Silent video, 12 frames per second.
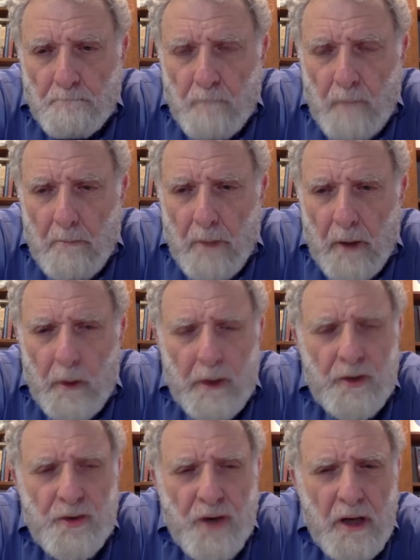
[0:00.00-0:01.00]
by the way, the
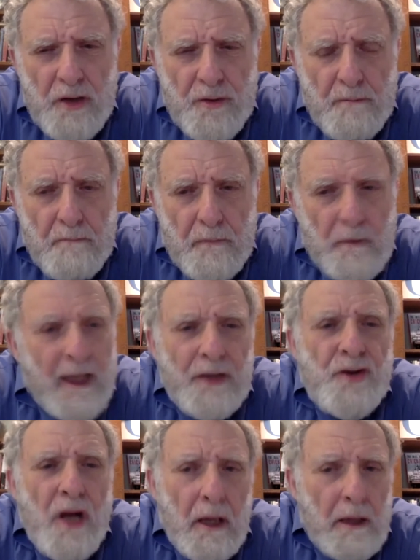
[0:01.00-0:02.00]
judge
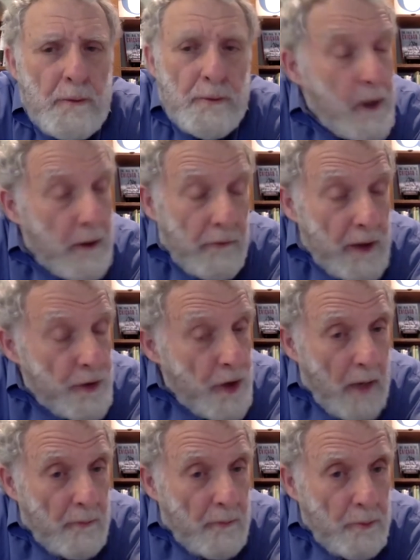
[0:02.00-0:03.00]
Langella, who did a great job,
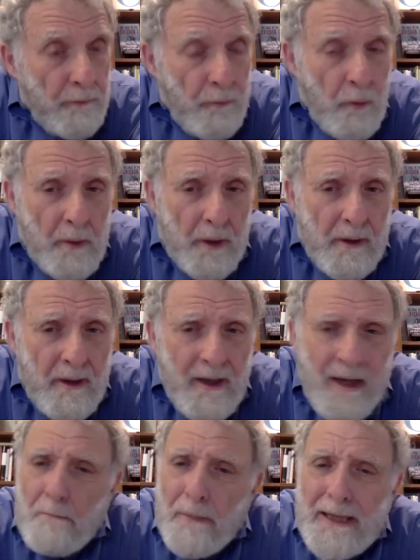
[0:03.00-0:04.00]
good performance,
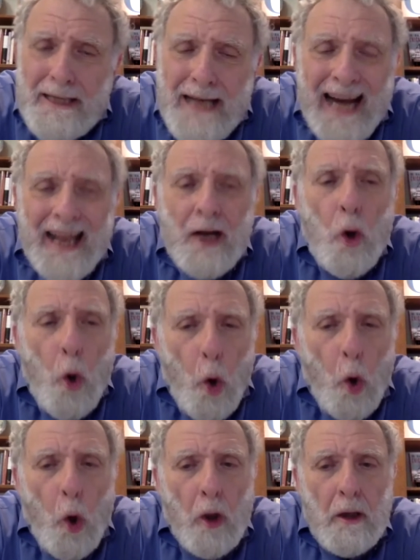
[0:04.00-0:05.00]
but not at
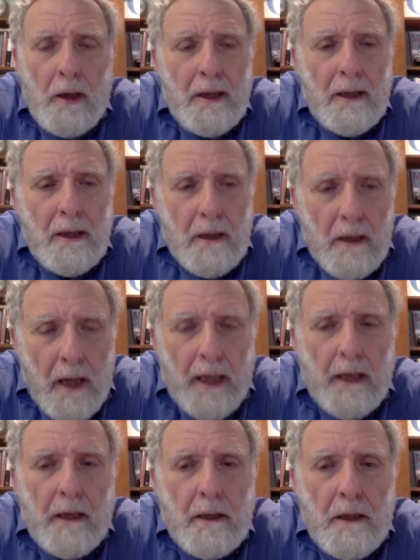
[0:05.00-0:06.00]
all like
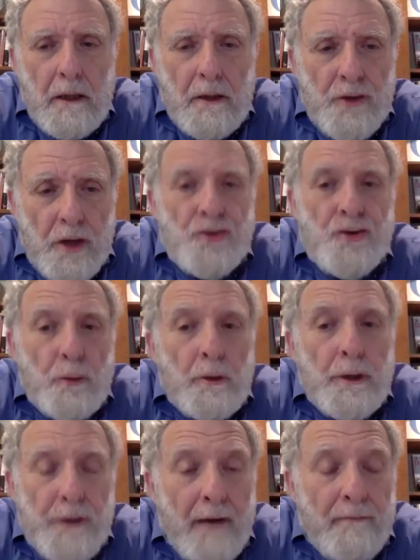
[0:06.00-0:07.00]
Judge Julius
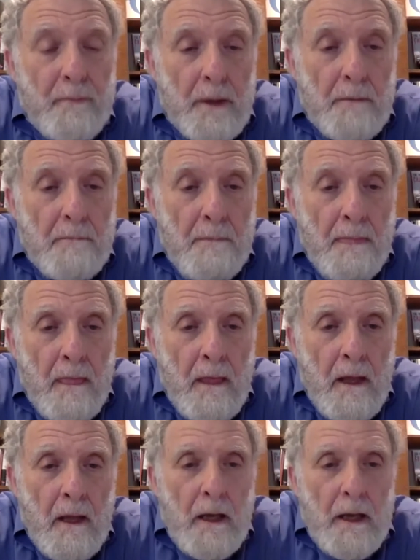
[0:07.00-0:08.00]
Hoffman.
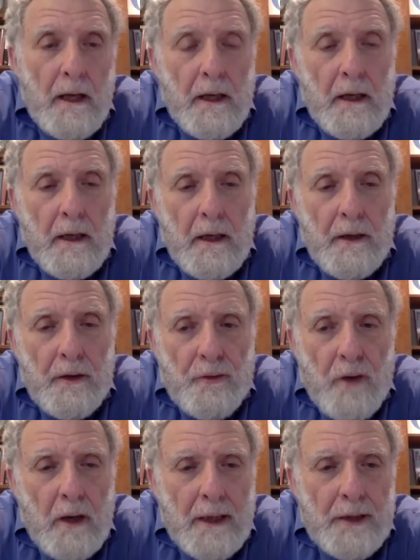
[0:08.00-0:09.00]
In the trial,
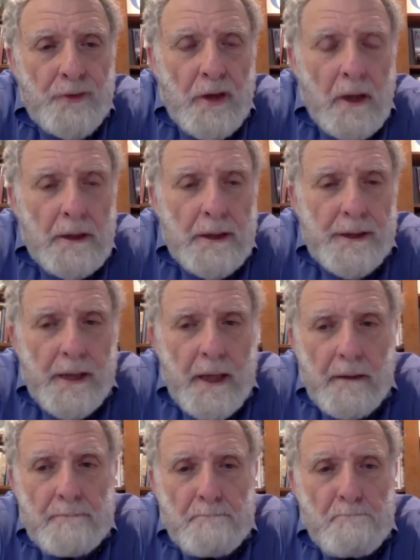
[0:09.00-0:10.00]
Langella is a
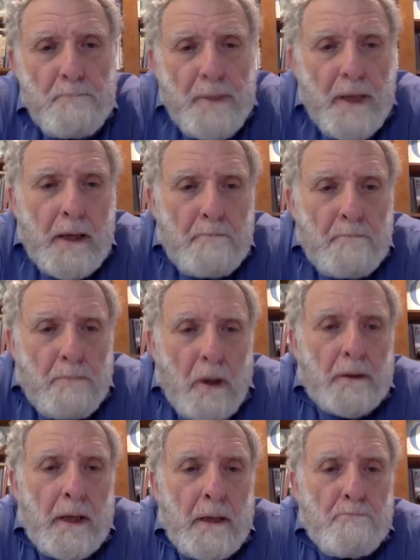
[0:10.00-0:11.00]
big,
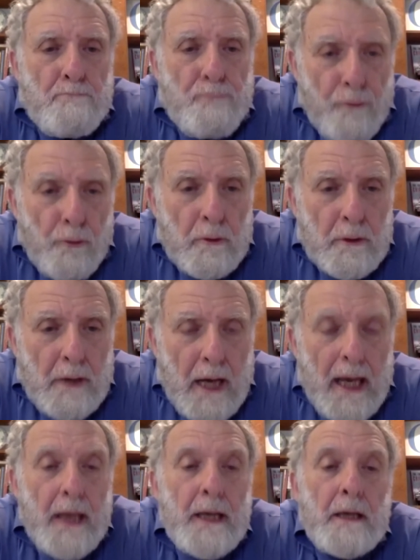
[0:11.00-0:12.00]
bulky, brutal
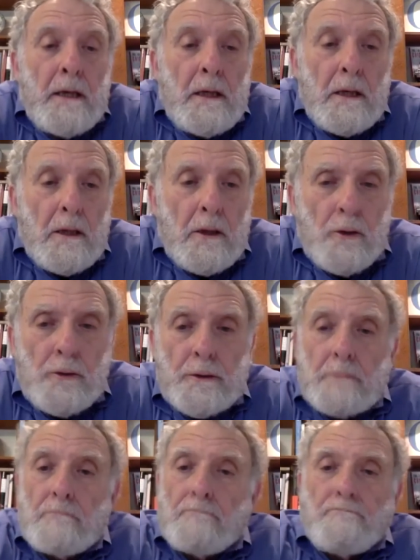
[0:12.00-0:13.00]
guy who's
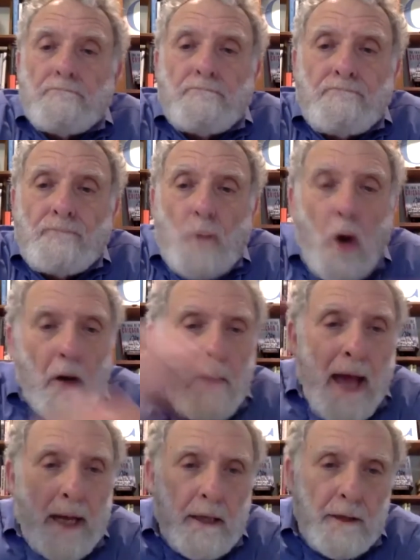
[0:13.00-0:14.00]

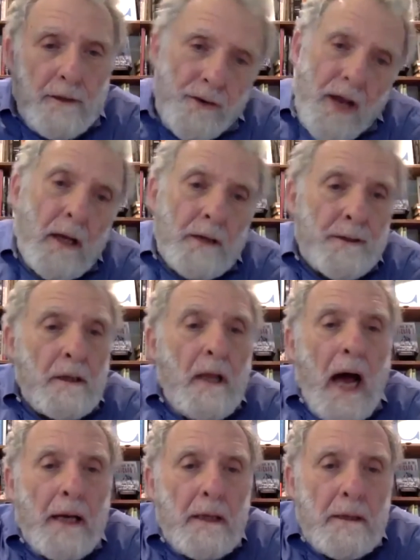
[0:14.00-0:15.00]
dogmatic and yells a lot.